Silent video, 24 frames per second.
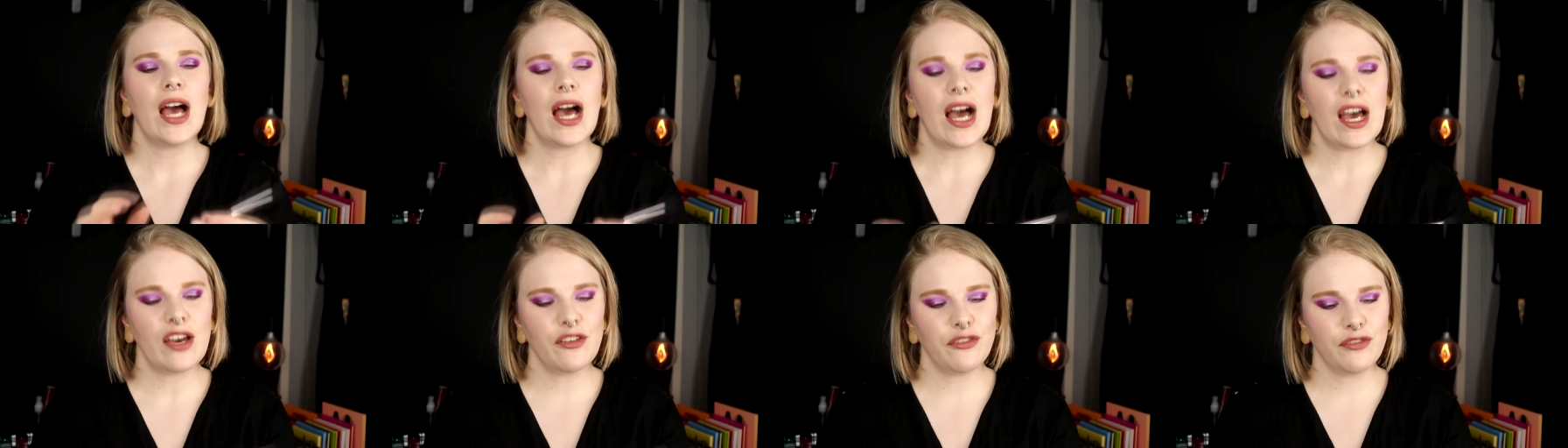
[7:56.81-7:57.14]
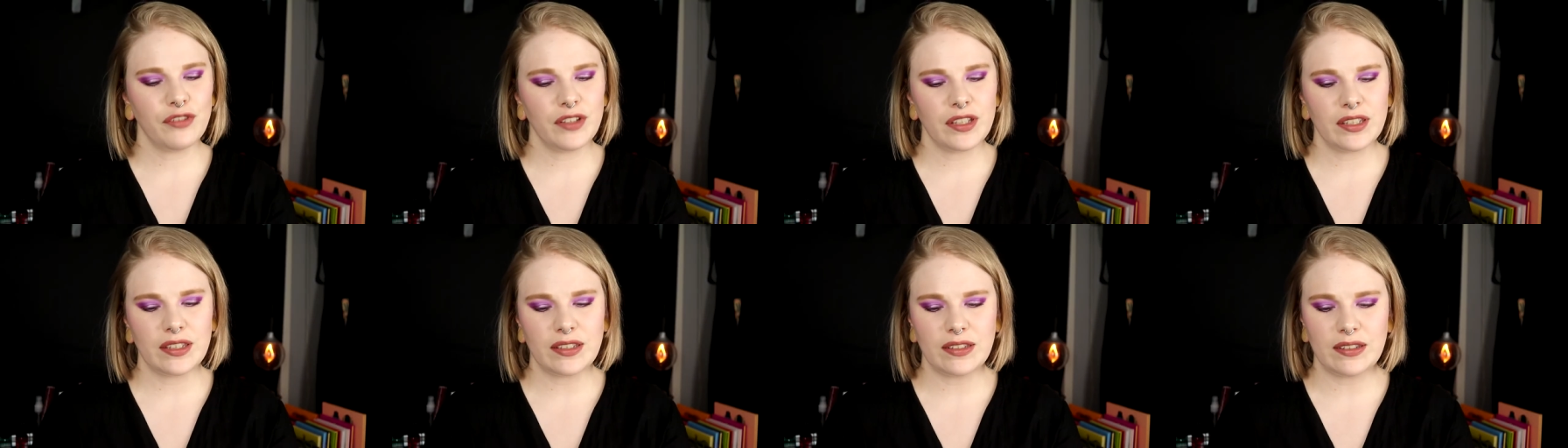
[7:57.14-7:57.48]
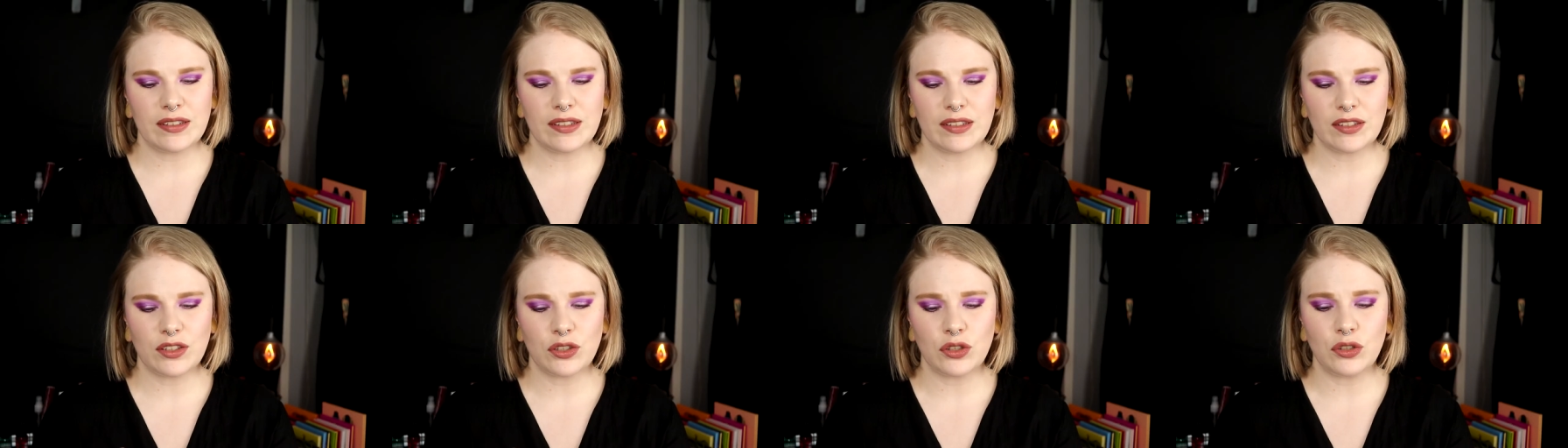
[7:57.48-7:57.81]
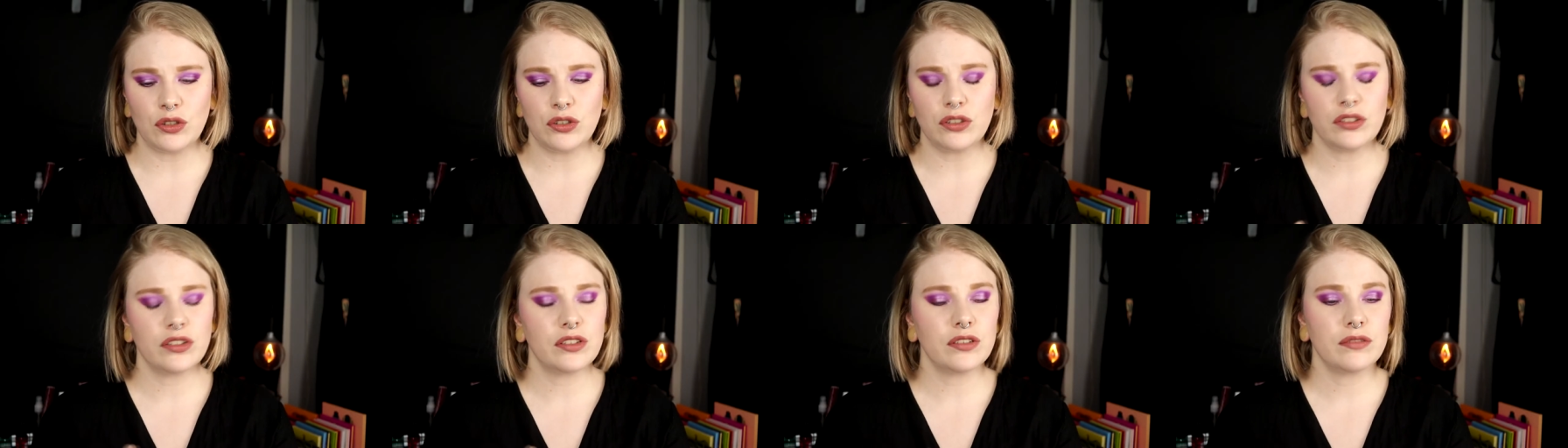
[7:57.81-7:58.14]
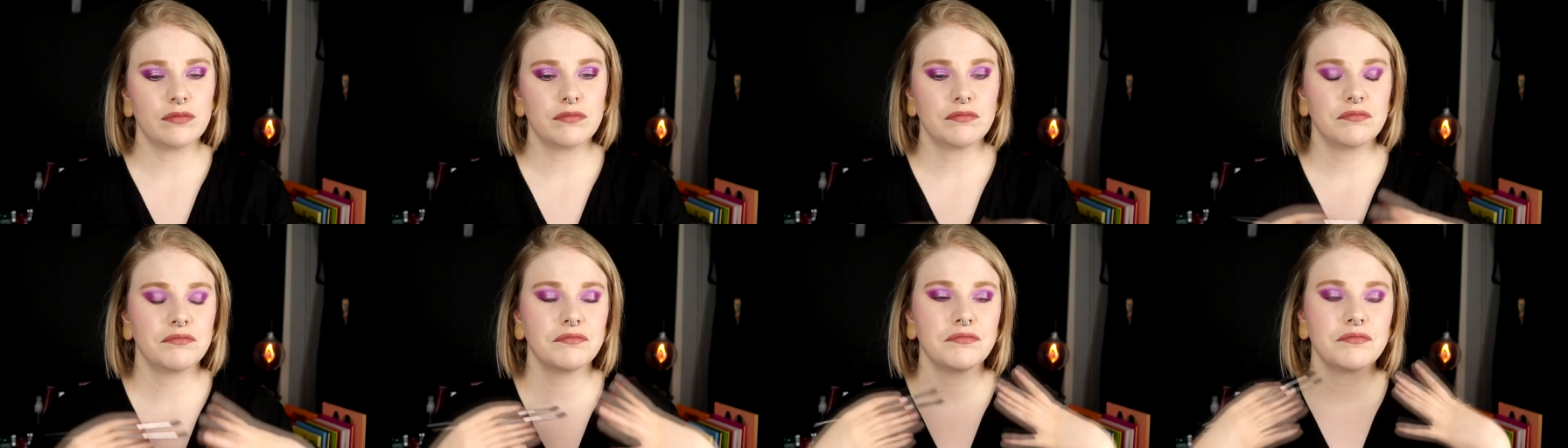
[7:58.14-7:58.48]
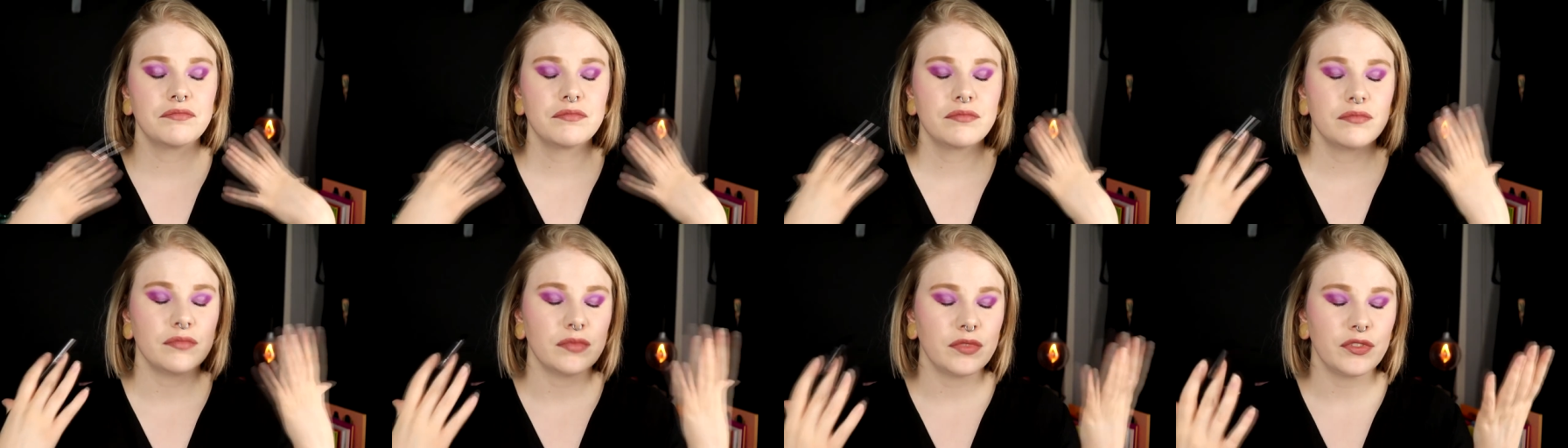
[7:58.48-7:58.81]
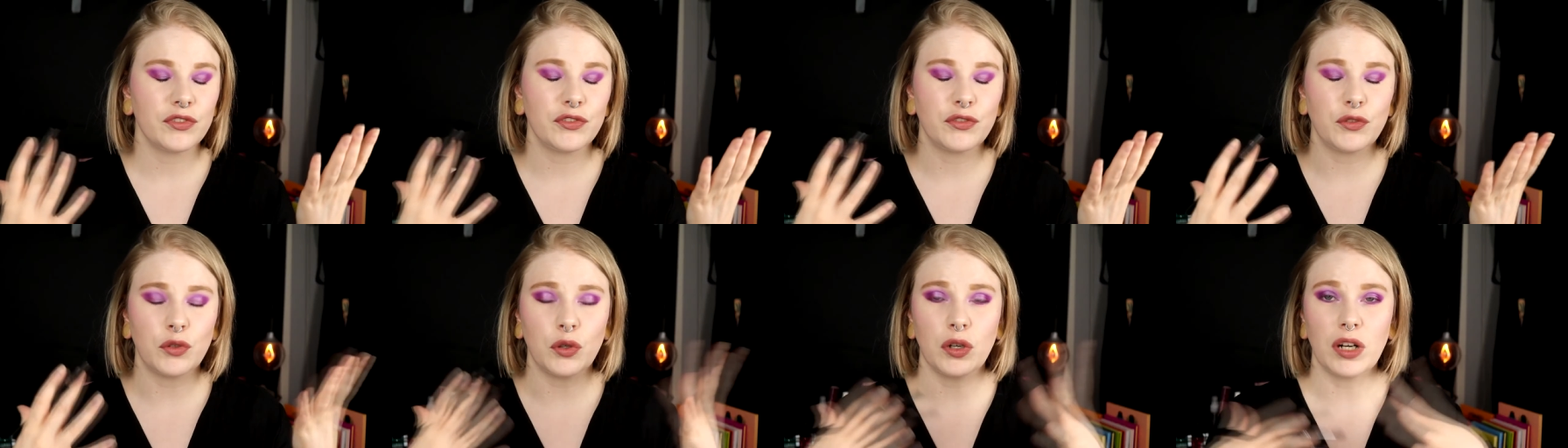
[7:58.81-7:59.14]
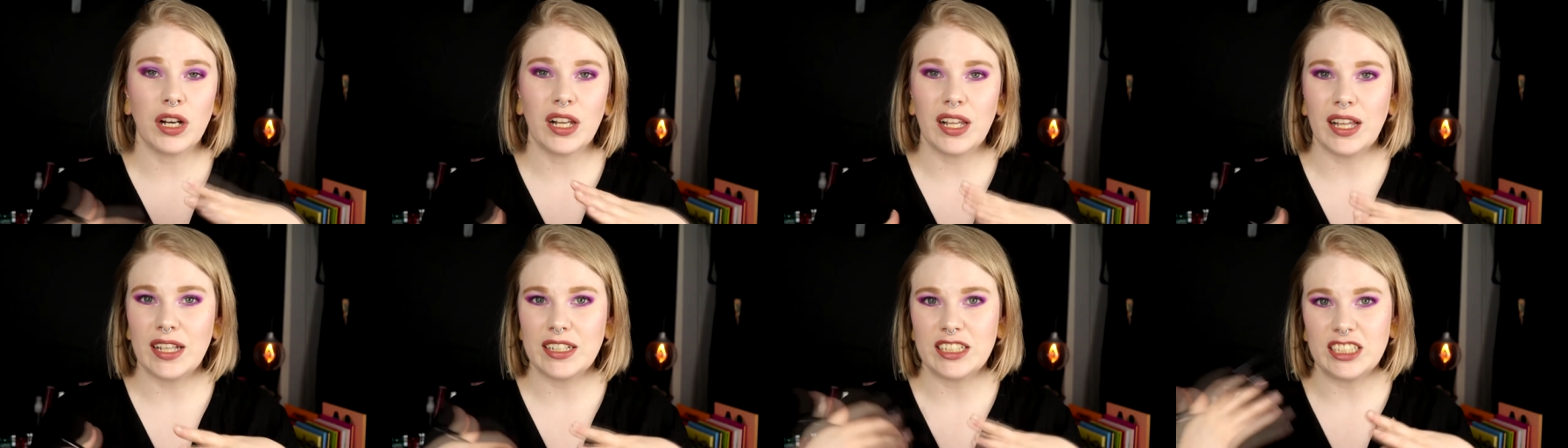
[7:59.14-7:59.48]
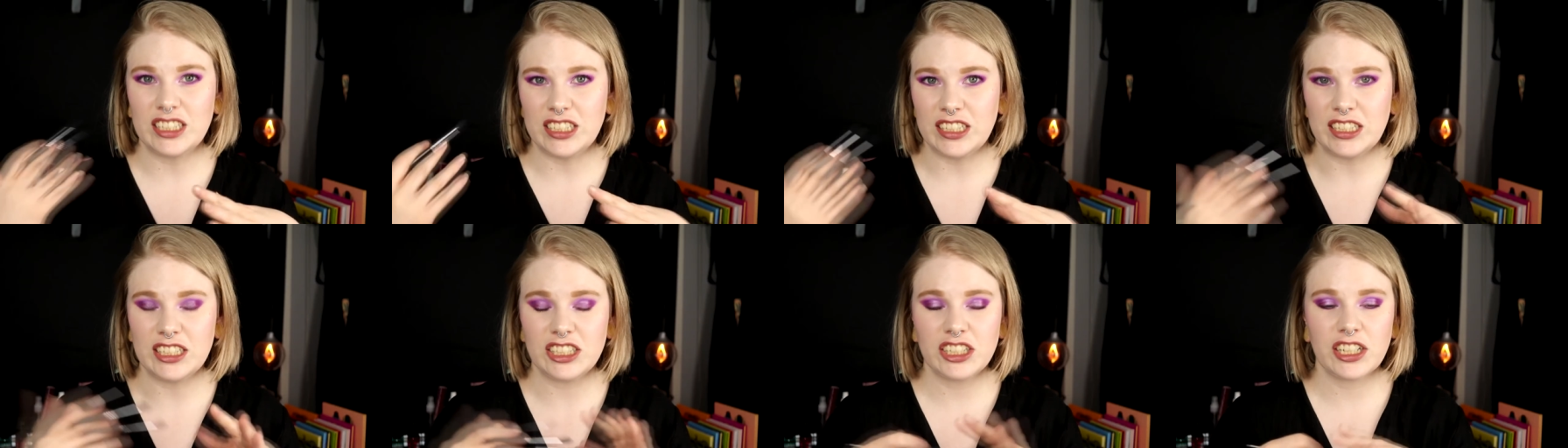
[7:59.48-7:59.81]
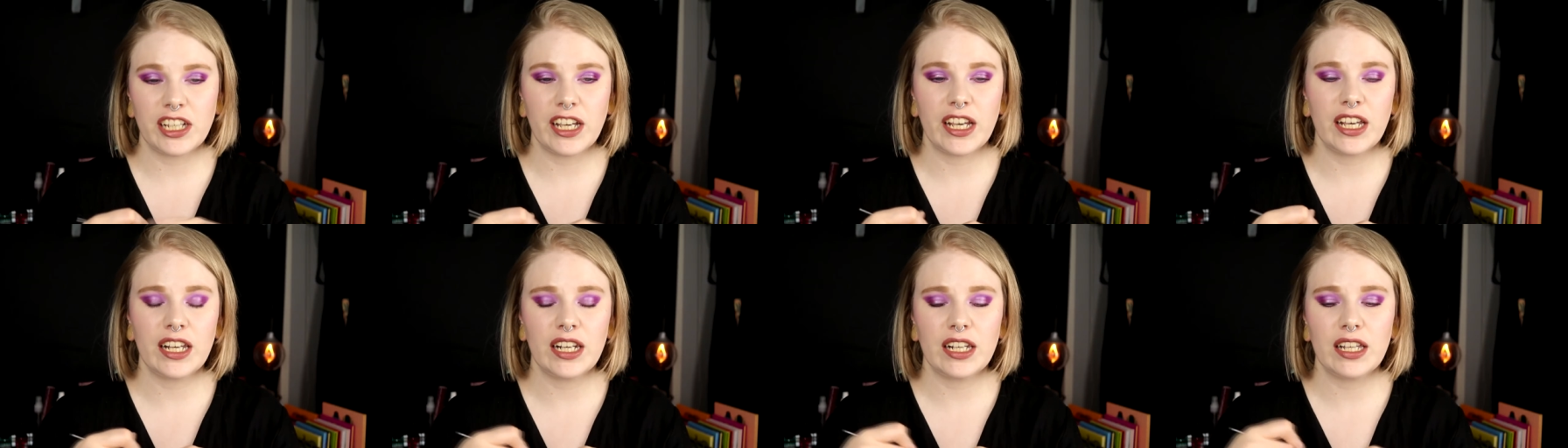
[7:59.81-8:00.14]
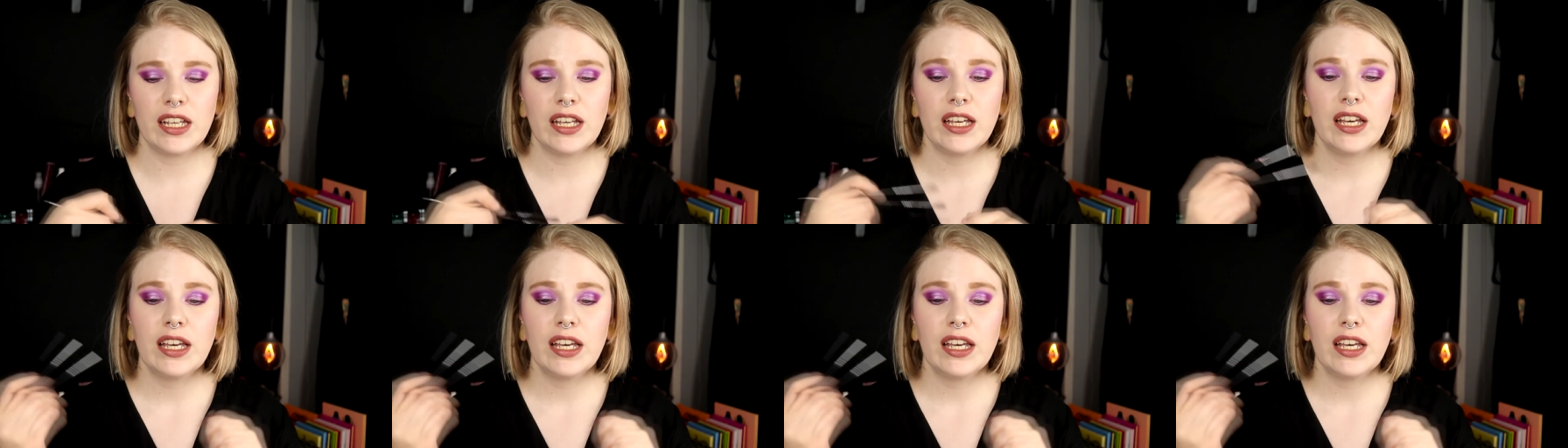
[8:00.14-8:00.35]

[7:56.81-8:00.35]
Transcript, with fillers: I think this is good for like detail.